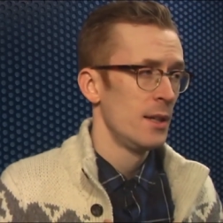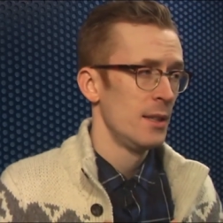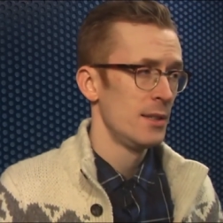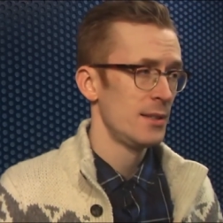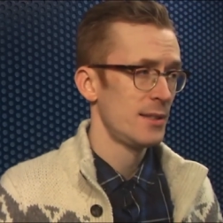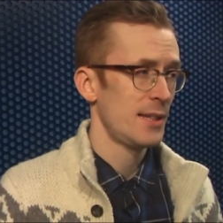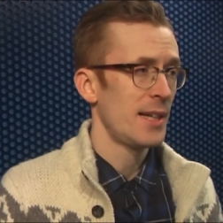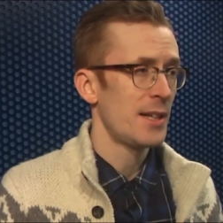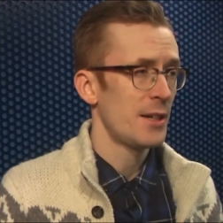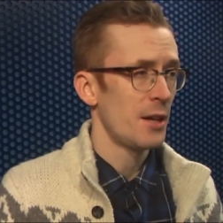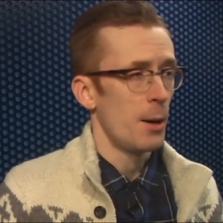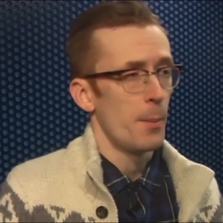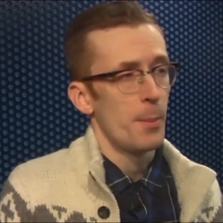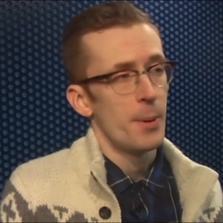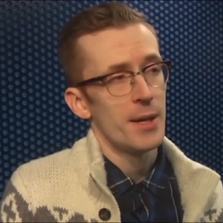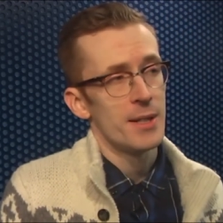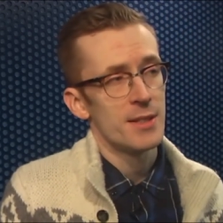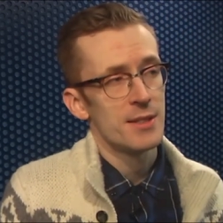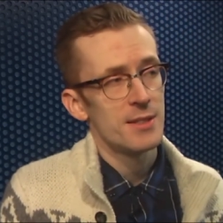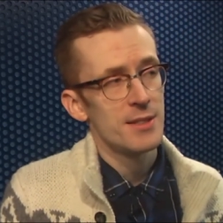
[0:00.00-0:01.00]
stand
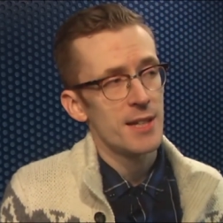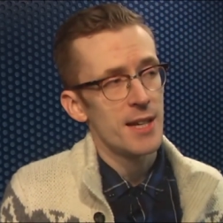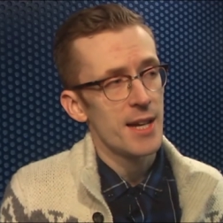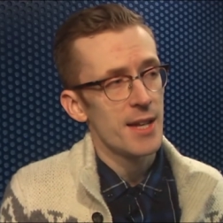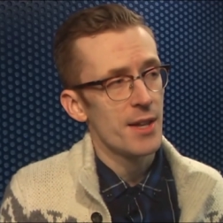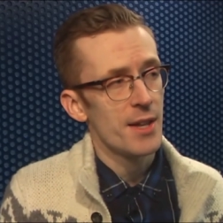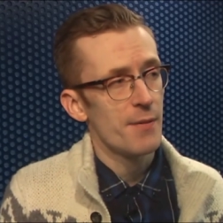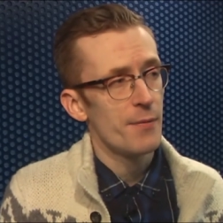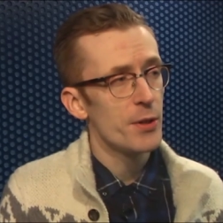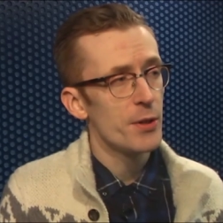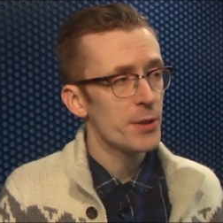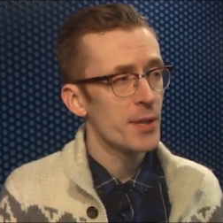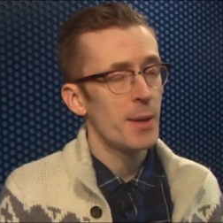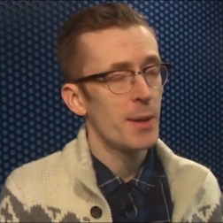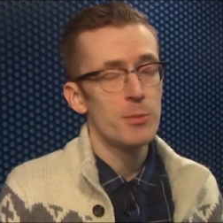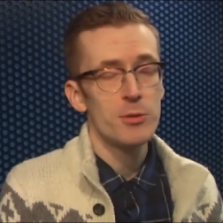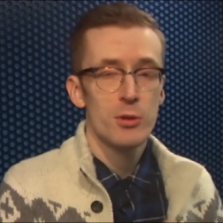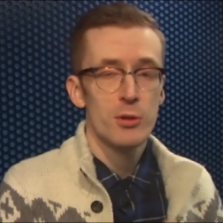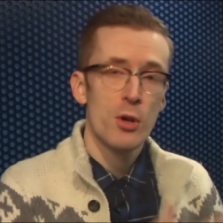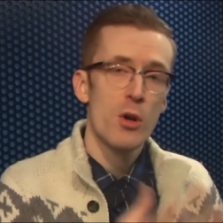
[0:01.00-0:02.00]
up and say that video
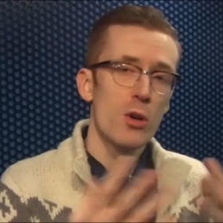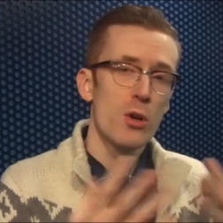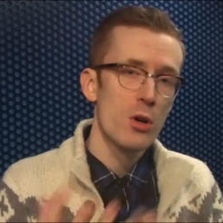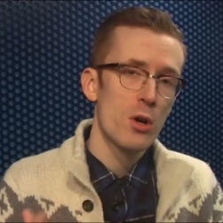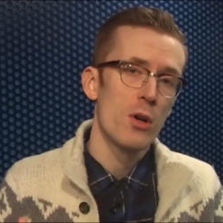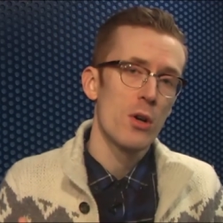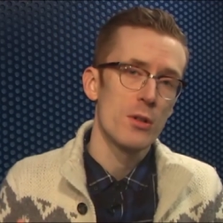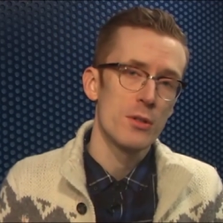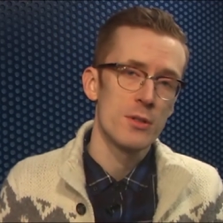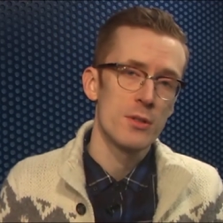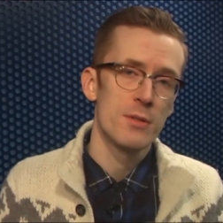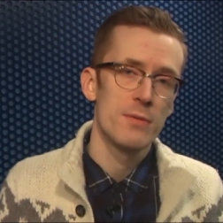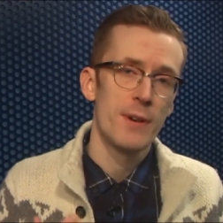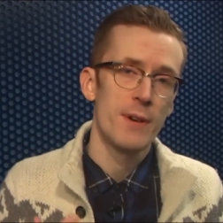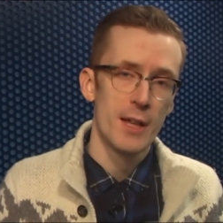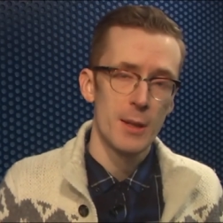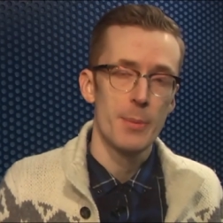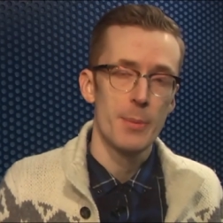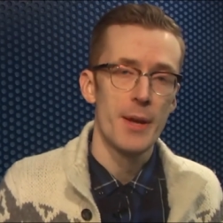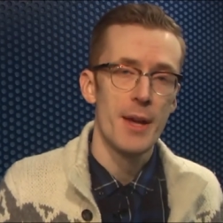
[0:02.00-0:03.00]
games do not cause
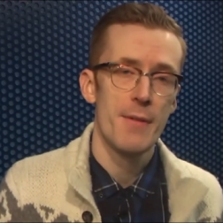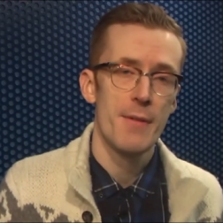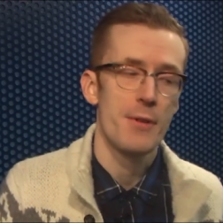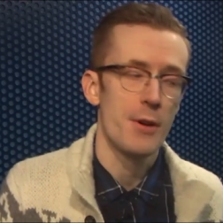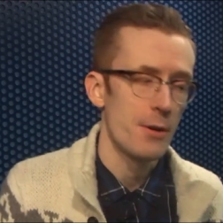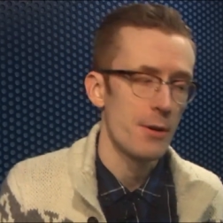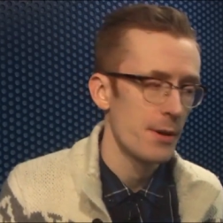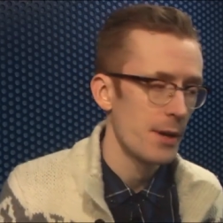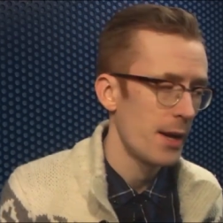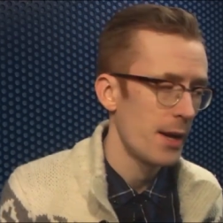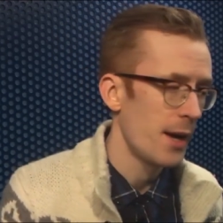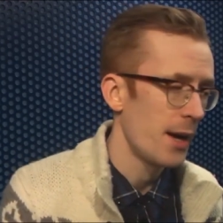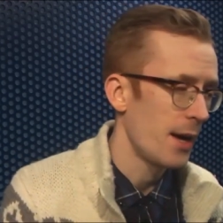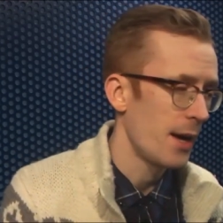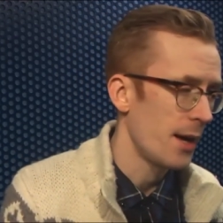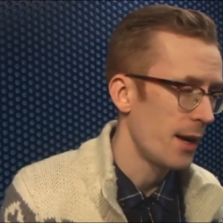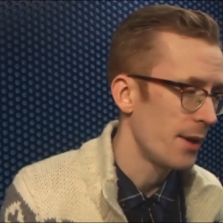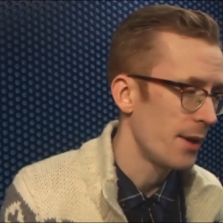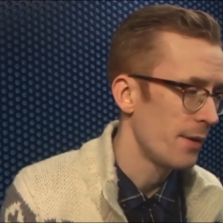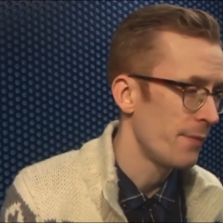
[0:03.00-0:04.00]
violent behaviour.
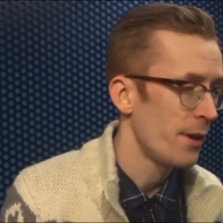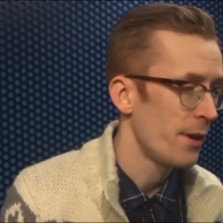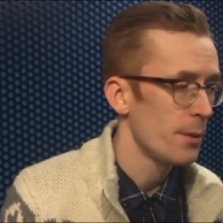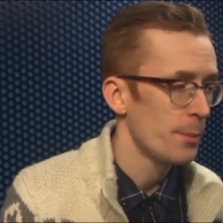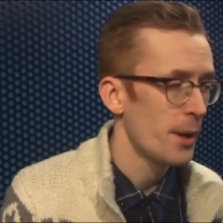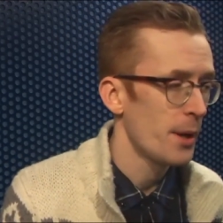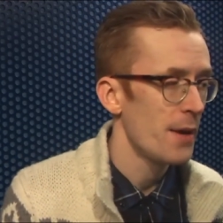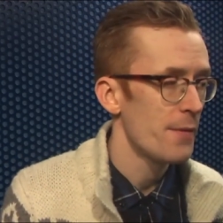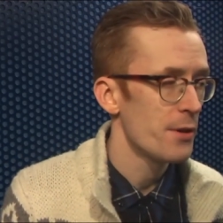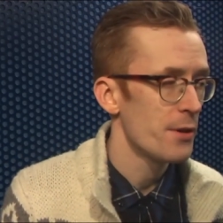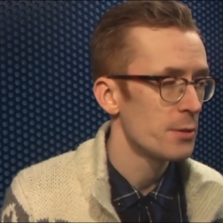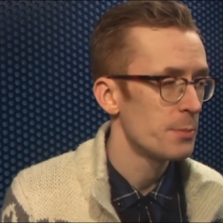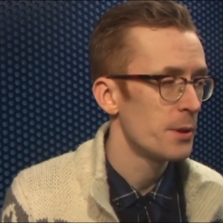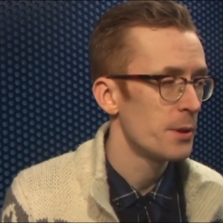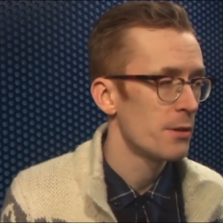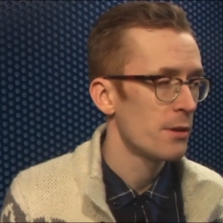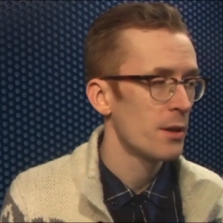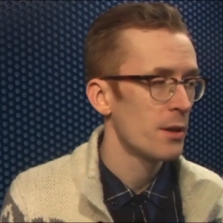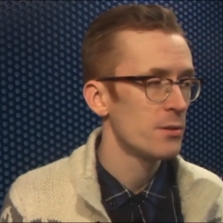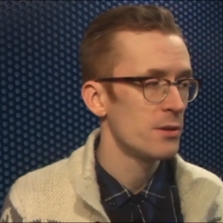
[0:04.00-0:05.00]
That violent behaviour has
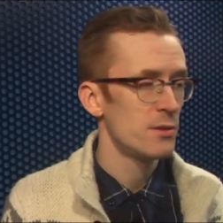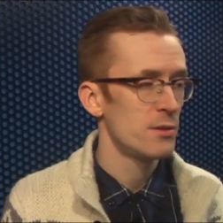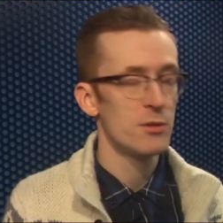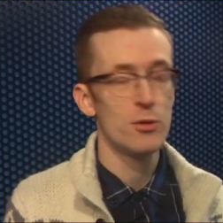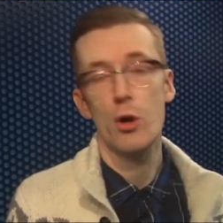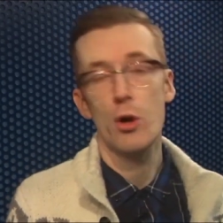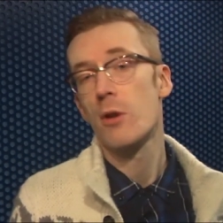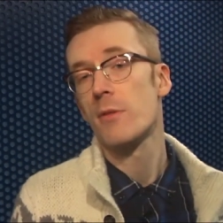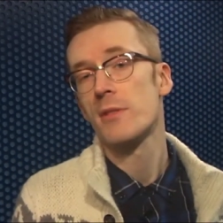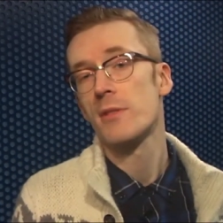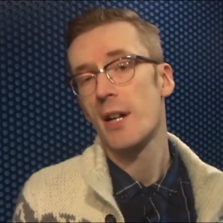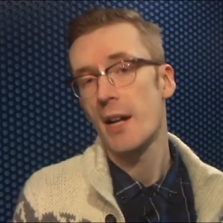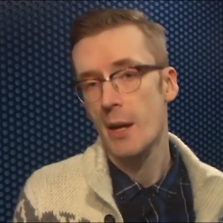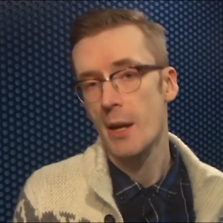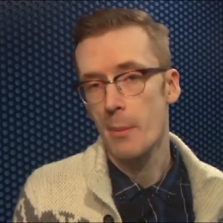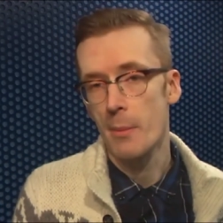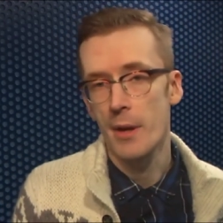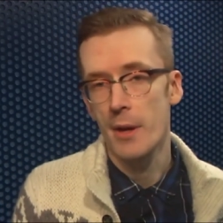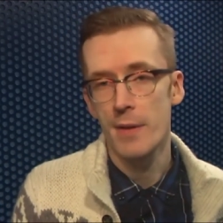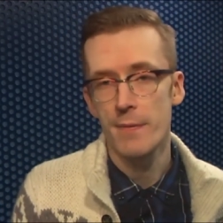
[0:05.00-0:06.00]
been around since the dawn of
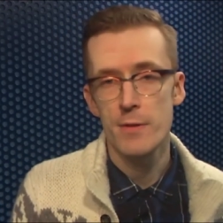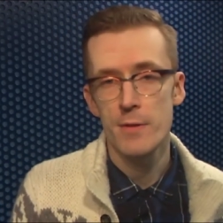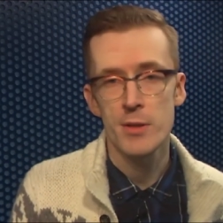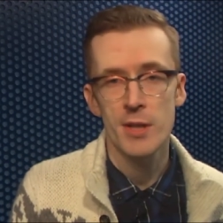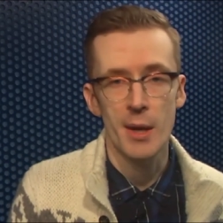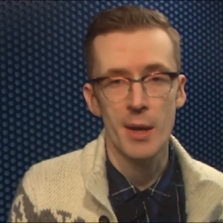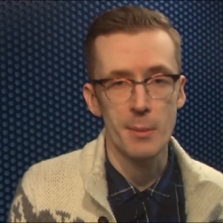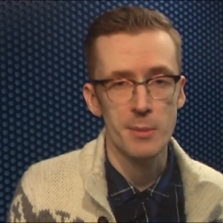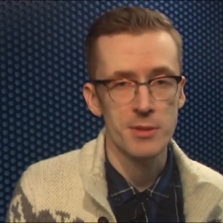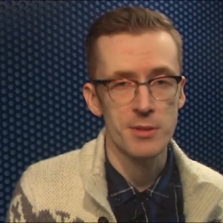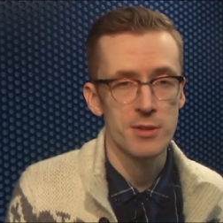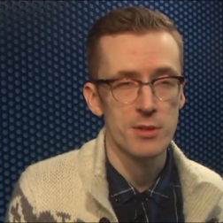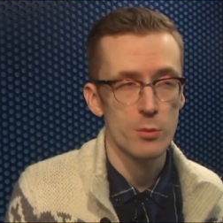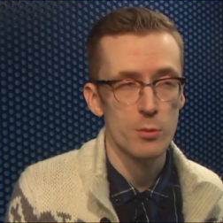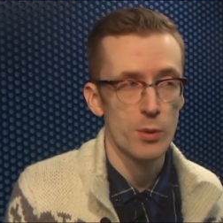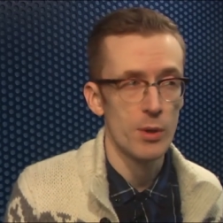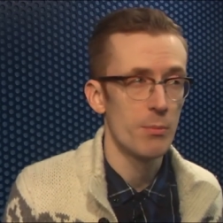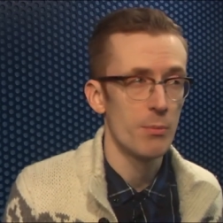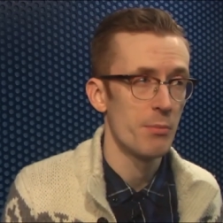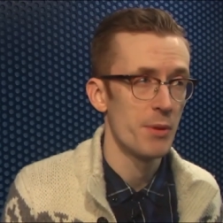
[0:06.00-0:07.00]
time, and video games,
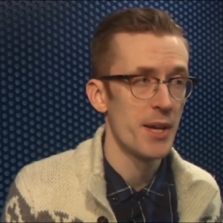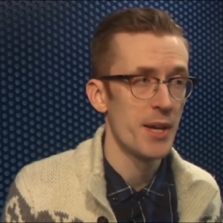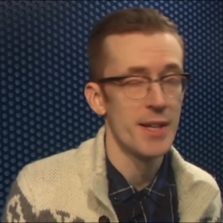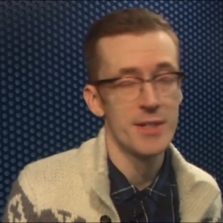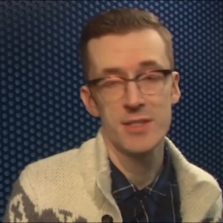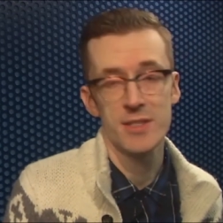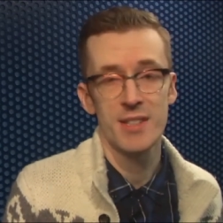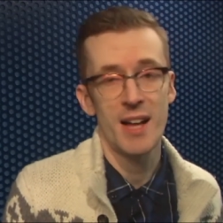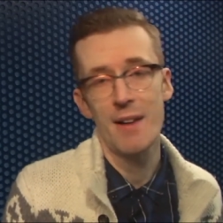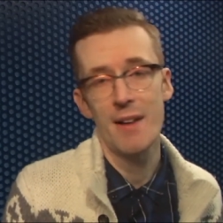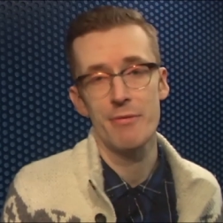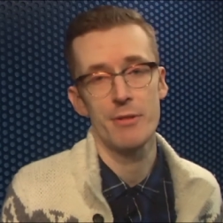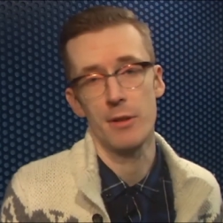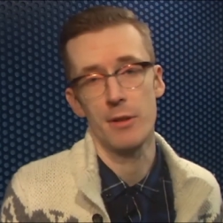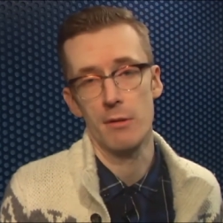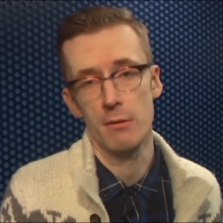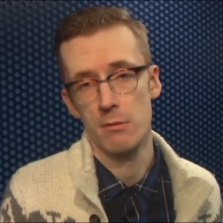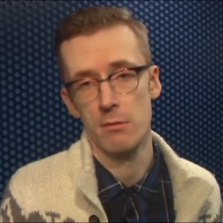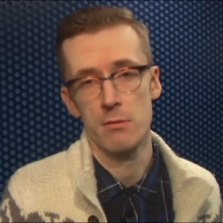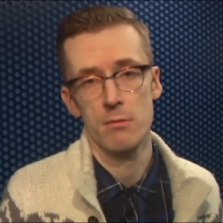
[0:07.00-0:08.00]
well, they just
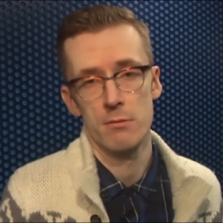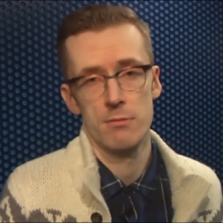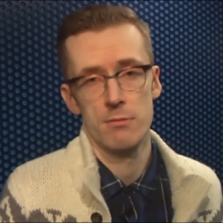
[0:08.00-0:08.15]
haven't.